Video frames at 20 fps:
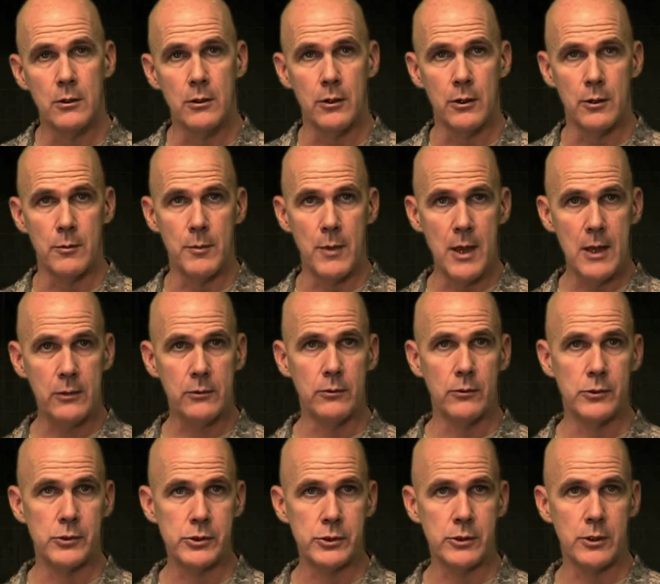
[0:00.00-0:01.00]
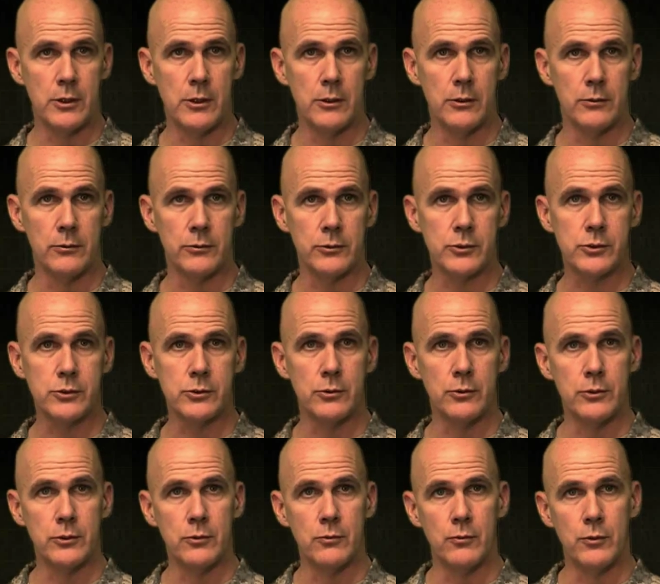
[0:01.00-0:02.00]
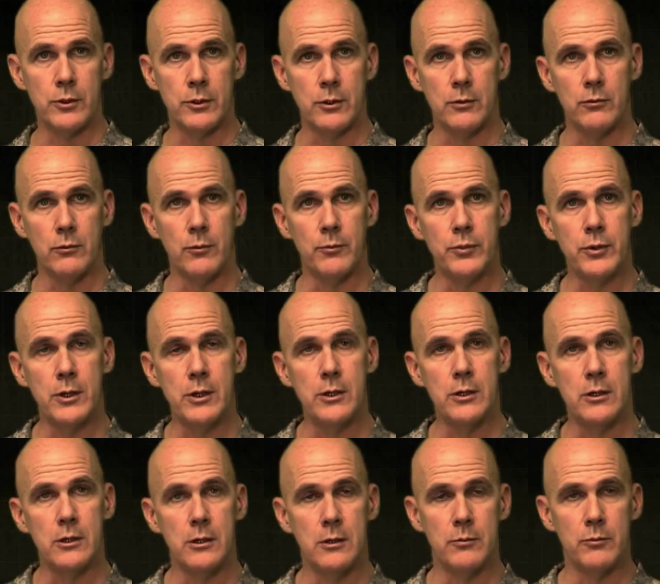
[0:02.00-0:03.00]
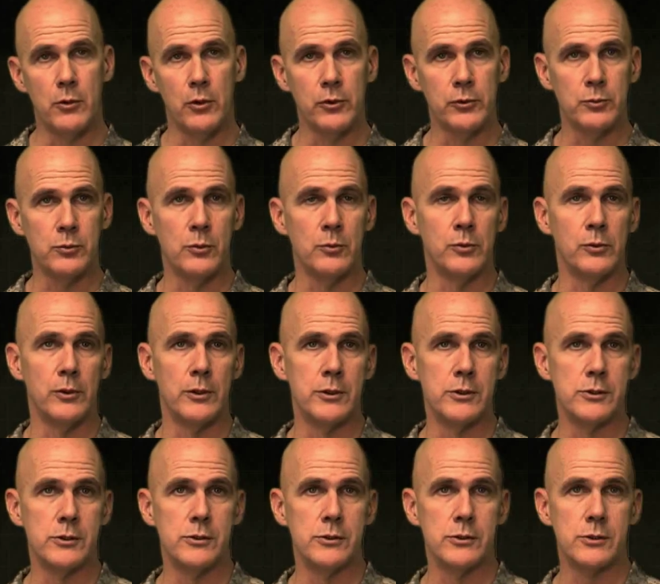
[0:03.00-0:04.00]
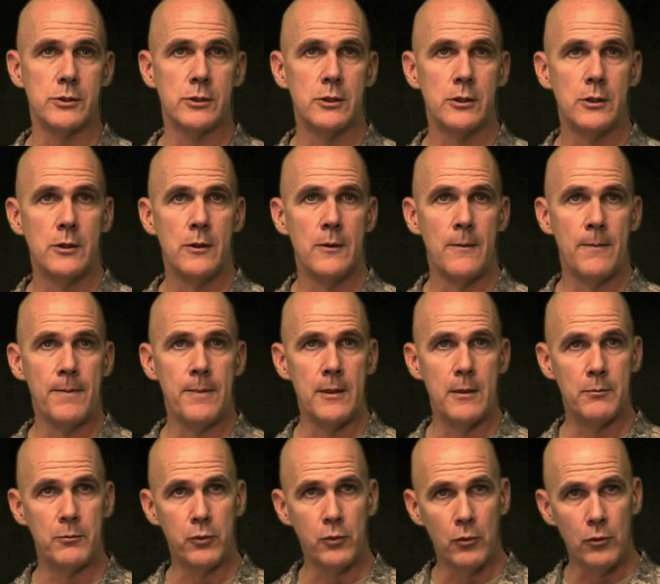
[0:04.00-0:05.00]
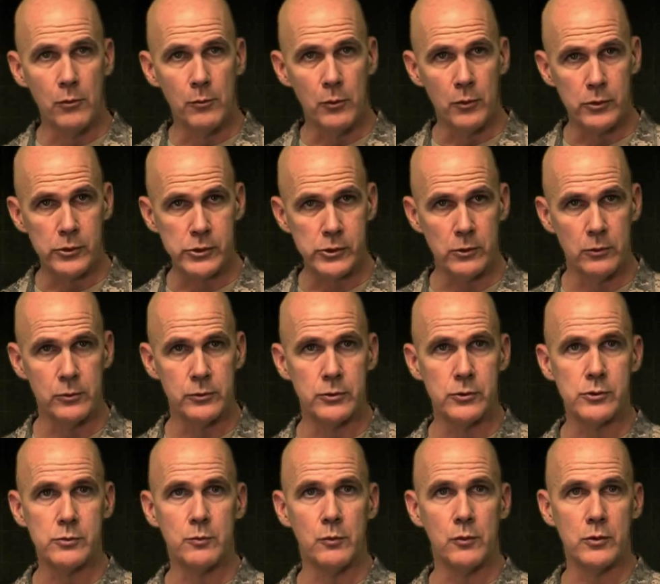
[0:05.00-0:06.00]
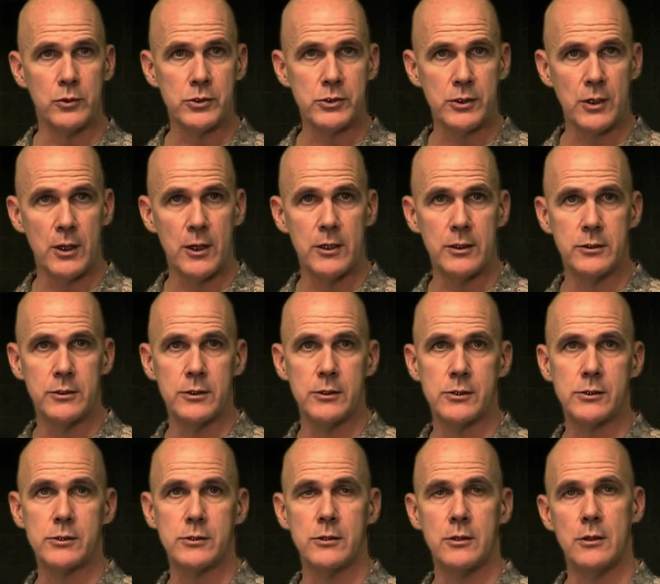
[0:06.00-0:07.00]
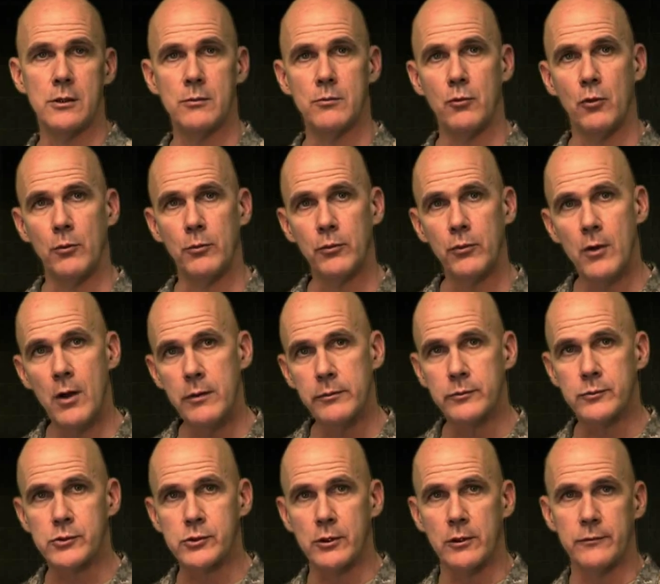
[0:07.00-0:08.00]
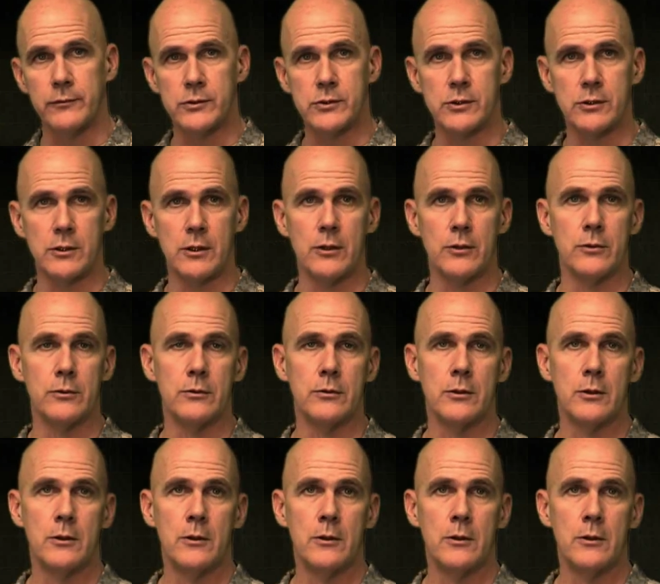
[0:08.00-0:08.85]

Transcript: on a macro scale so that we can repeat it in multiple places and pull more soldiers, more scientists, and more problem solvers together